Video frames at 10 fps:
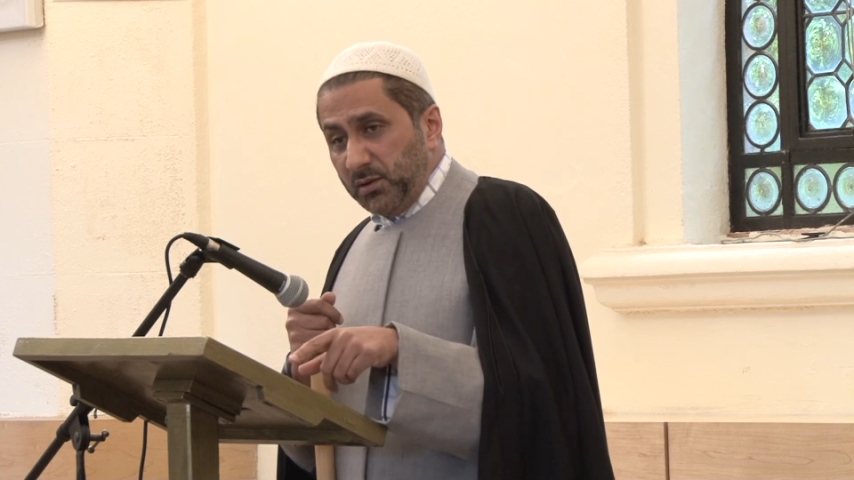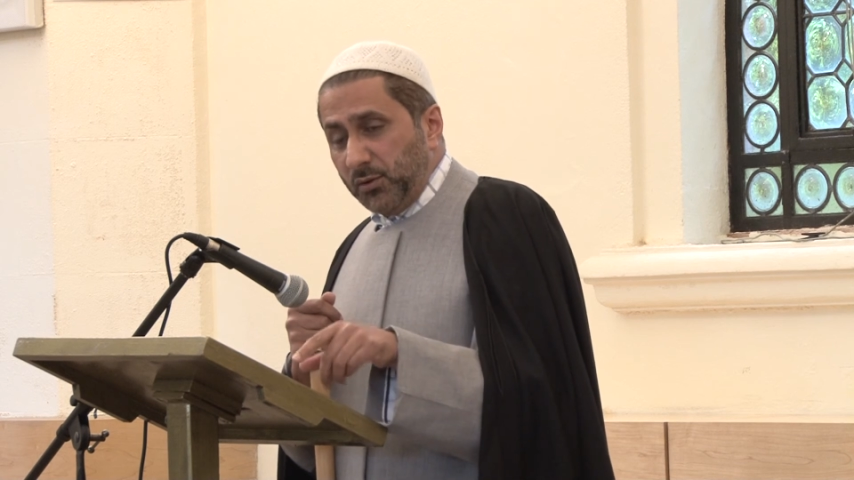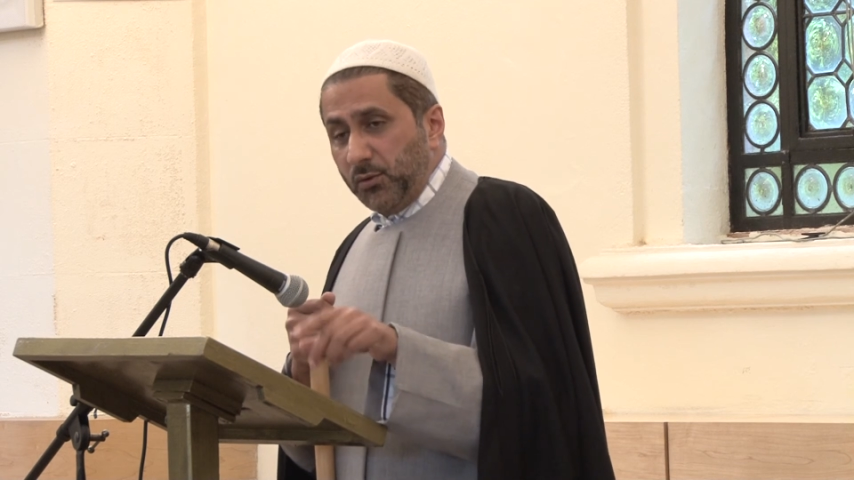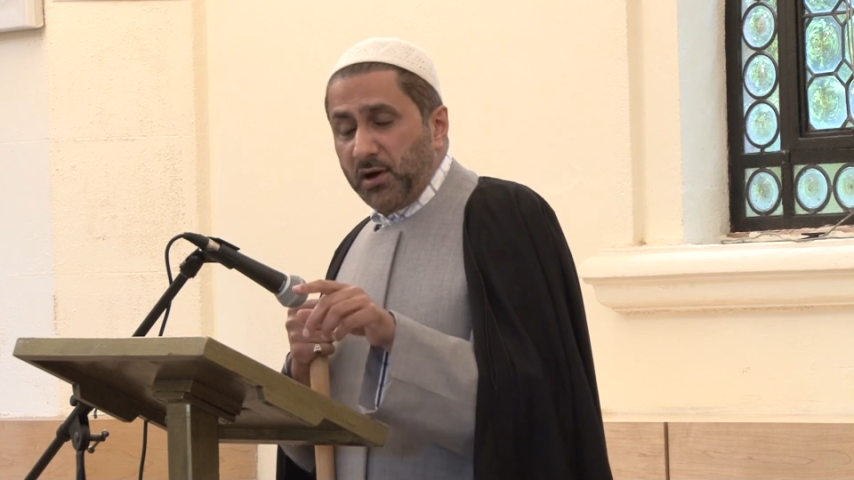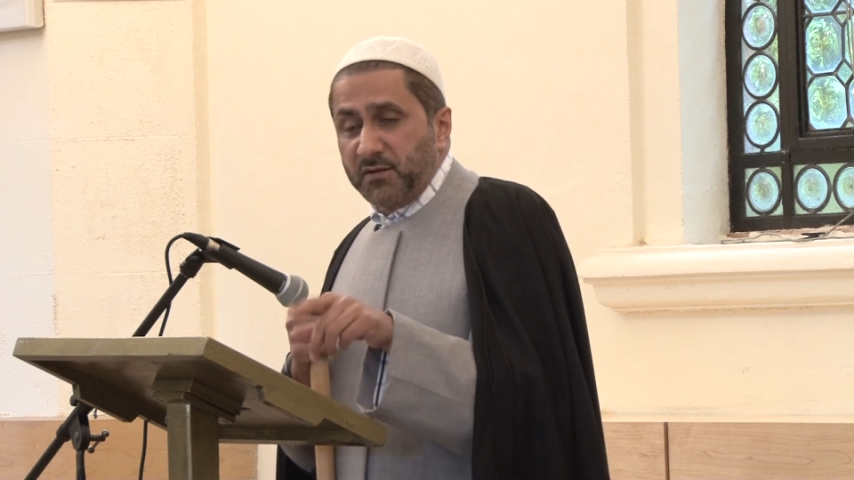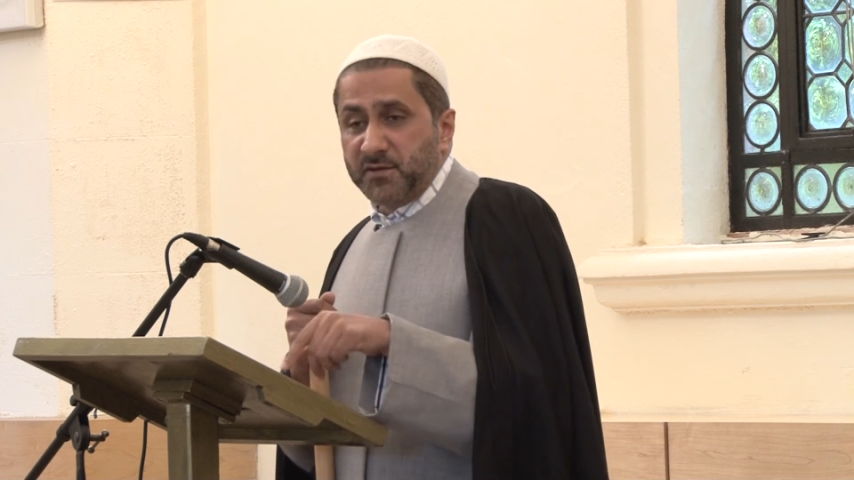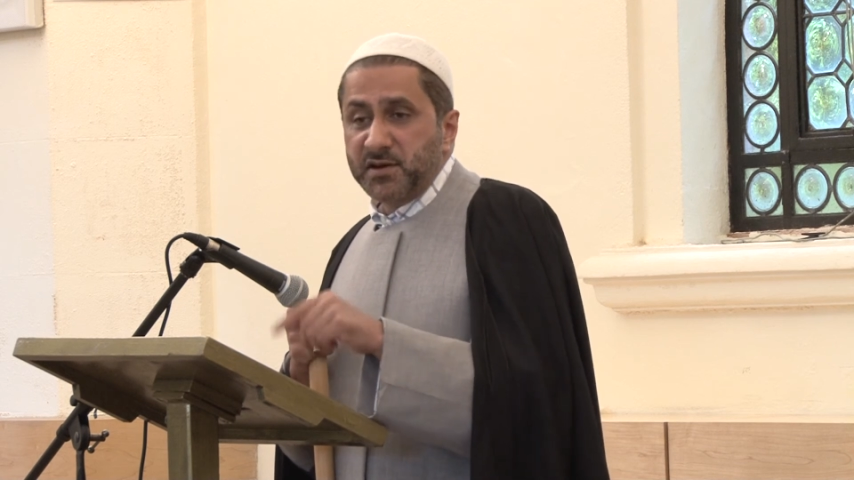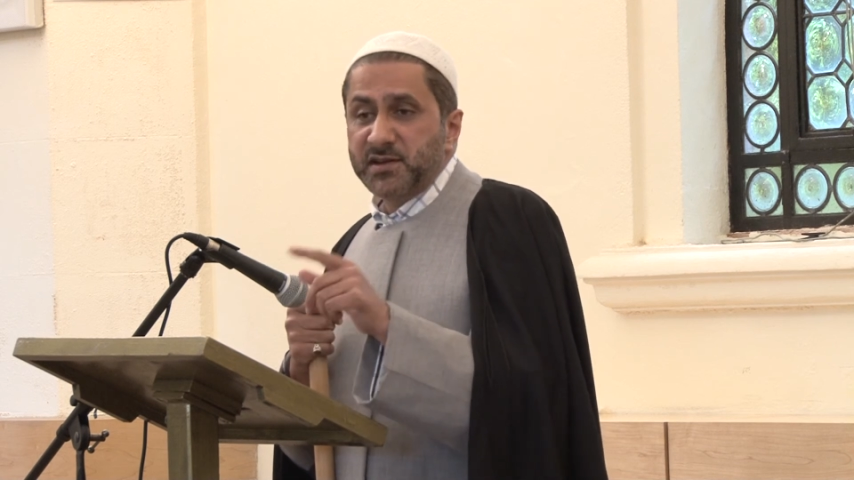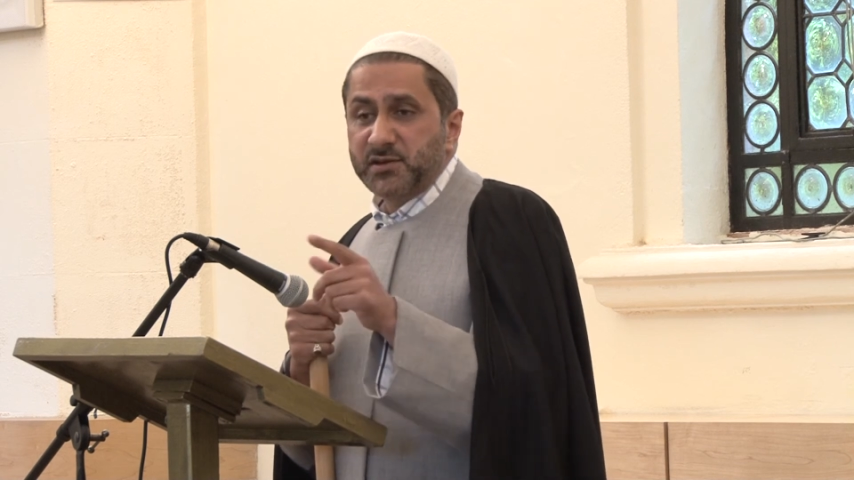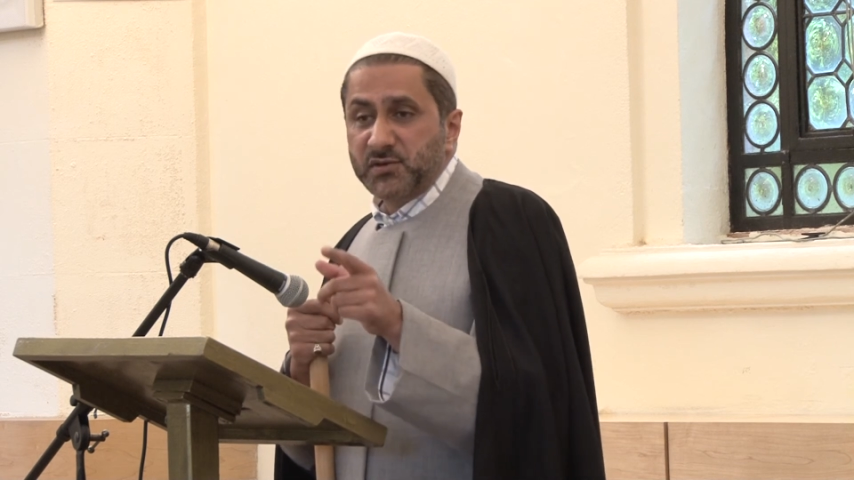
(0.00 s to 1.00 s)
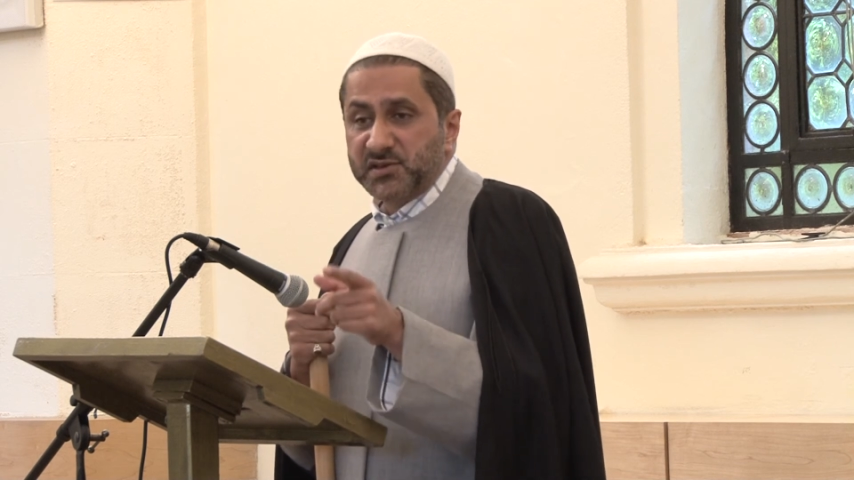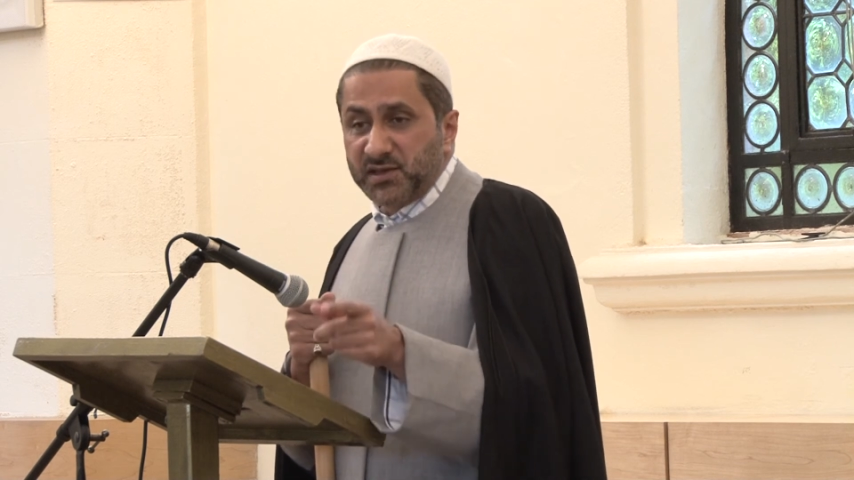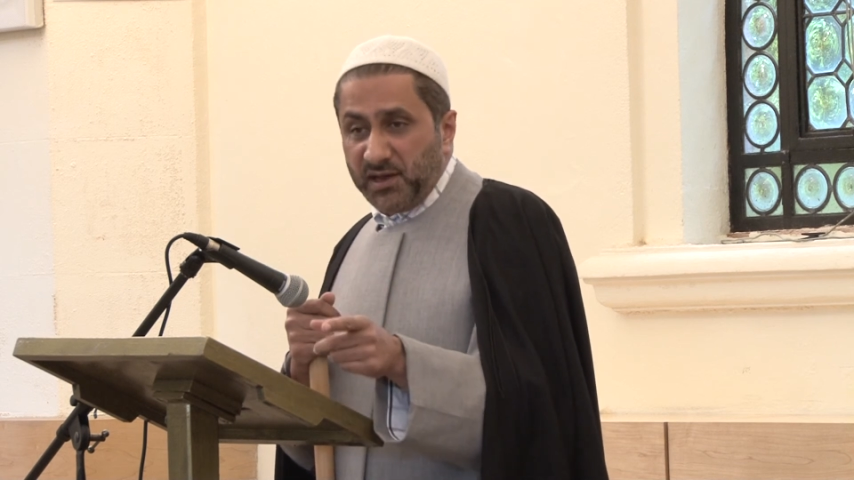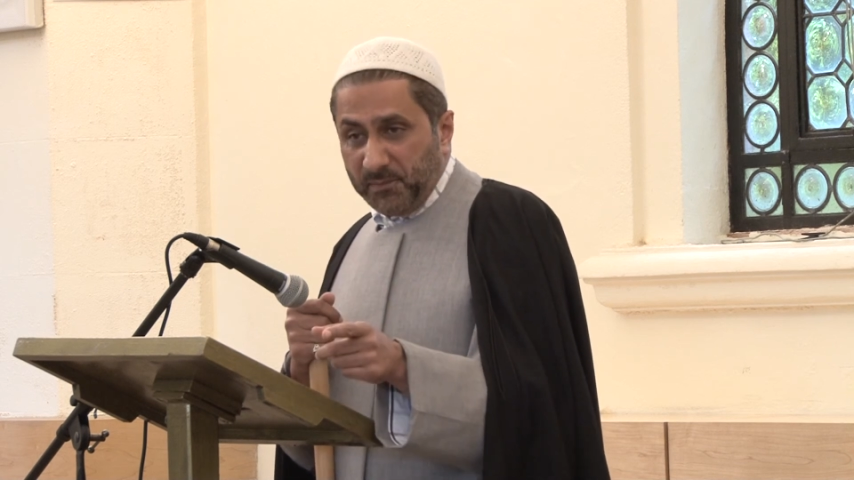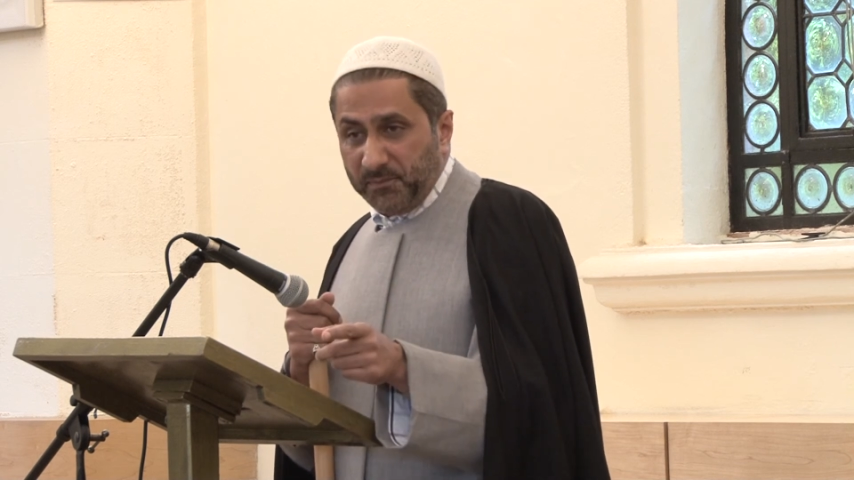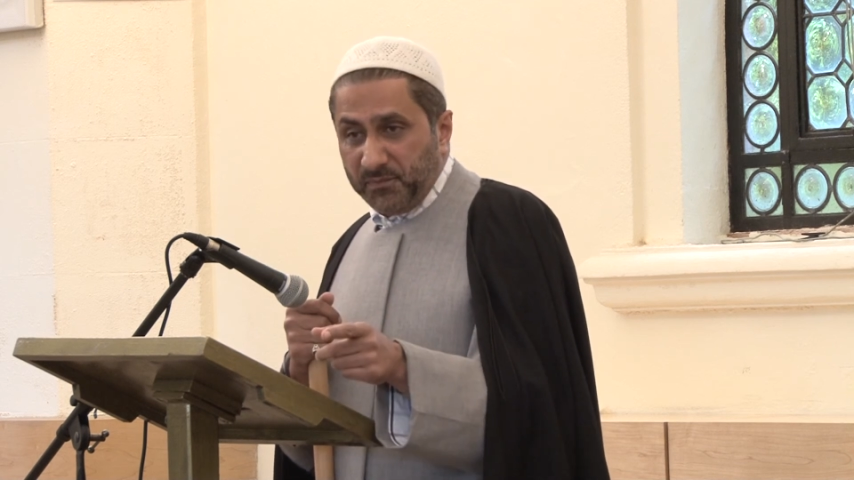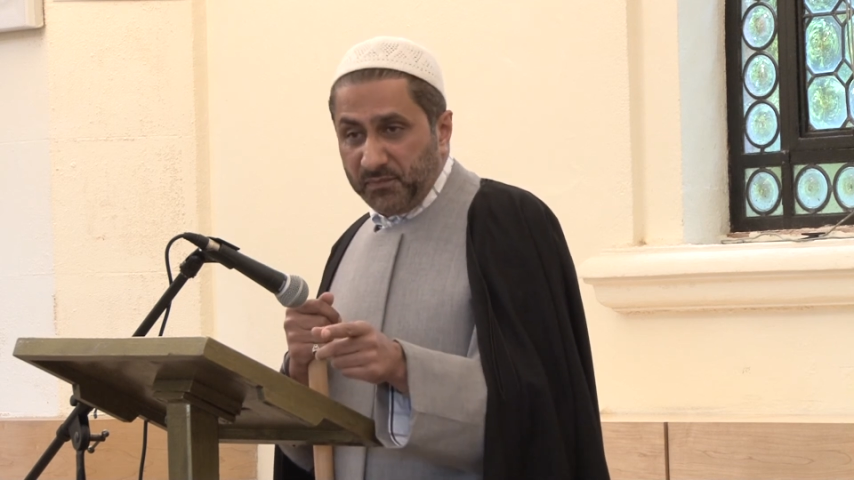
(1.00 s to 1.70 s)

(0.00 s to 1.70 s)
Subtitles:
who converted to Islam